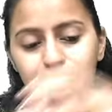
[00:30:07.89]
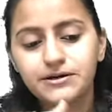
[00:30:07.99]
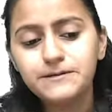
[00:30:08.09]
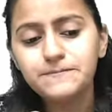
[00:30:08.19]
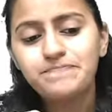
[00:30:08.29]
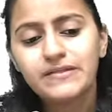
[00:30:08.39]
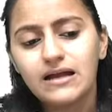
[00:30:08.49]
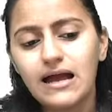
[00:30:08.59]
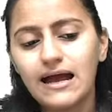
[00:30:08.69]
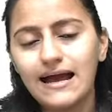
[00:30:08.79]
Okay,
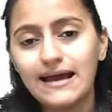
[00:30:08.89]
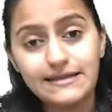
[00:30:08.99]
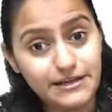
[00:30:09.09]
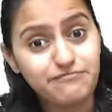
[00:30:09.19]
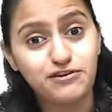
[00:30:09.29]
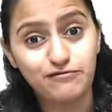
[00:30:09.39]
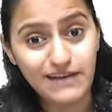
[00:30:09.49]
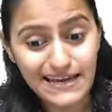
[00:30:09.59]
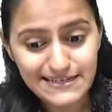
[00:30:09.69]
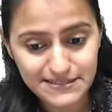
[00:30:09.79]
and if you have
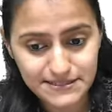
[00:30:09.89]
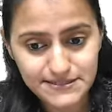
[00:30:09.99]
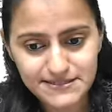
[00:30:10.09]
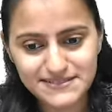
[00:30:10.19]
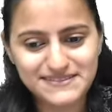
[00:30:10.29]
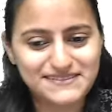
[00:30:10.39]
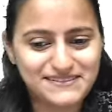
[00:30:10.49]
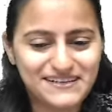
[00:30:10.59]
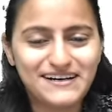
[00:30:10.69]
liked this,